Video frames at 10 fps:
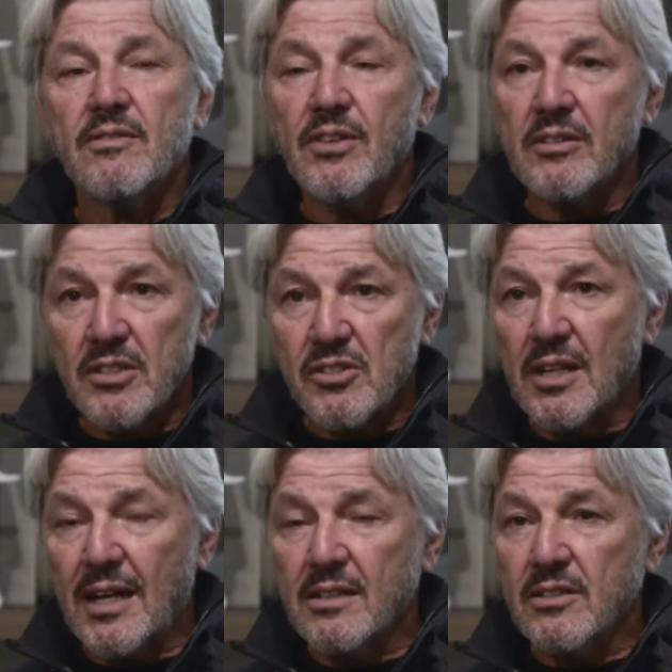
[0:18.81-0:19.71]
very
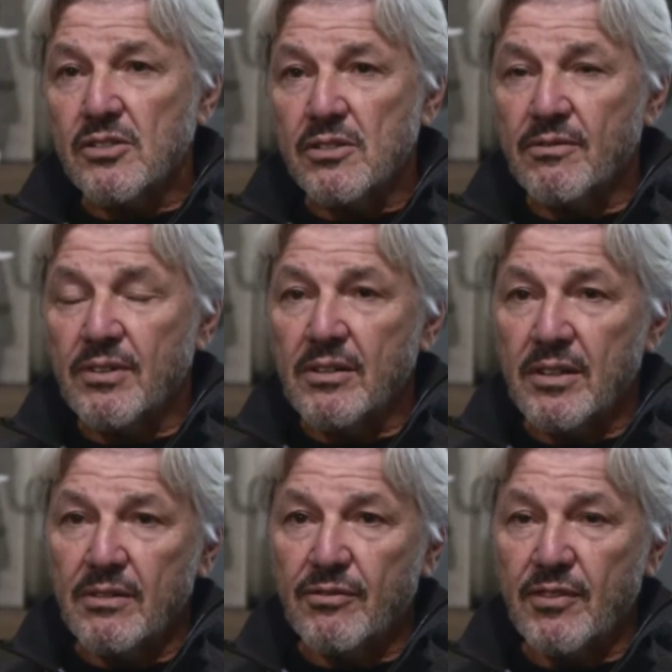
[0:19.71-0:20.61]
stylish and
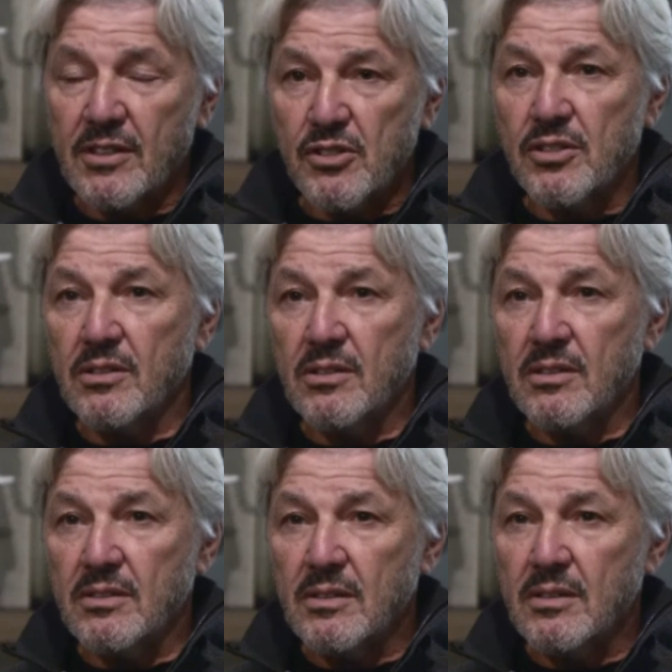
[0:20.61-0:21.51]
very functional
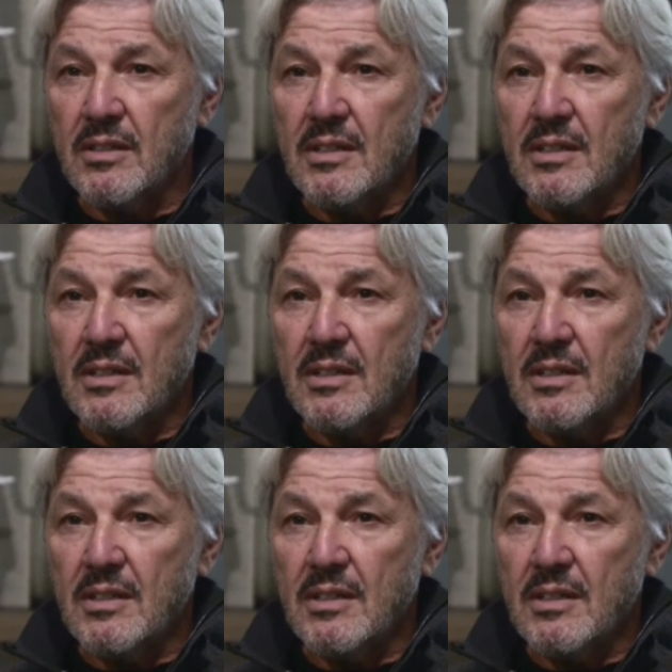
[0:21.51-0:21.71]
and